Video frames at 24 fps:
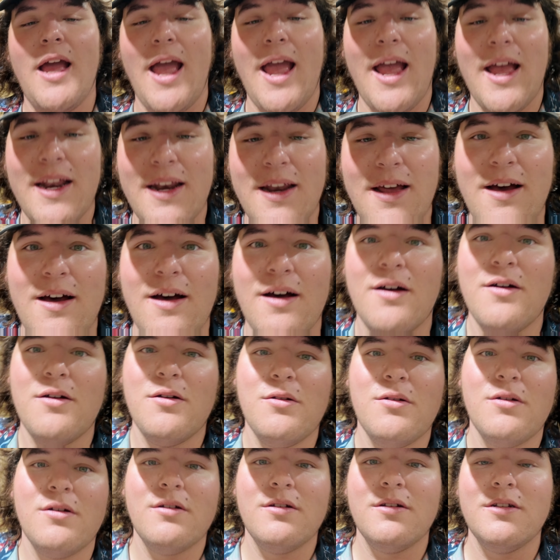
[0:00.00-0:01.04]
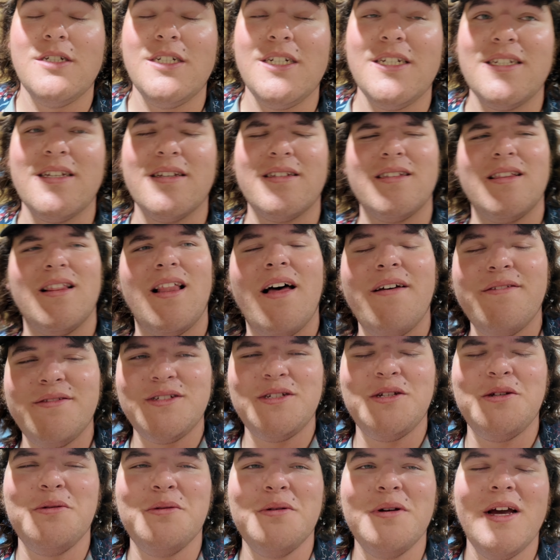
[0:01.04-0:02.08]
and Jesus
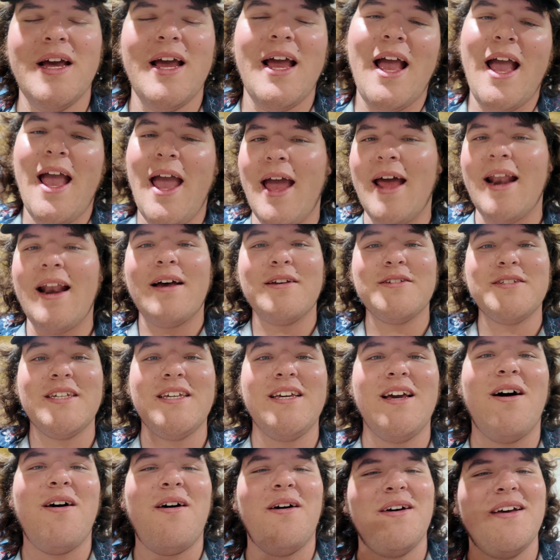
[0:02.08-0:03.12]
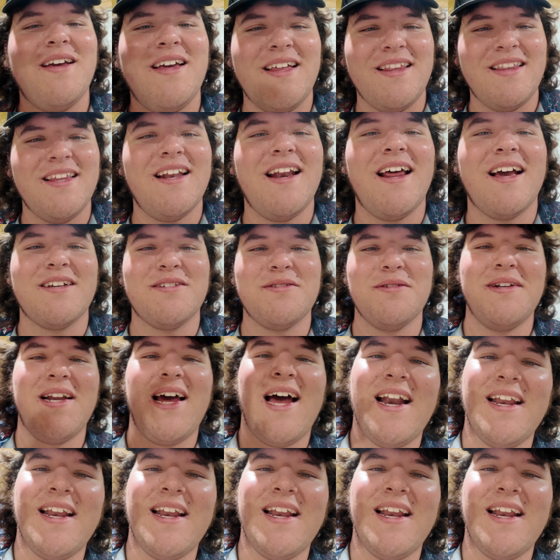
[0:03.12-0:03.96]
loves you, and I'll see y'all in the next one.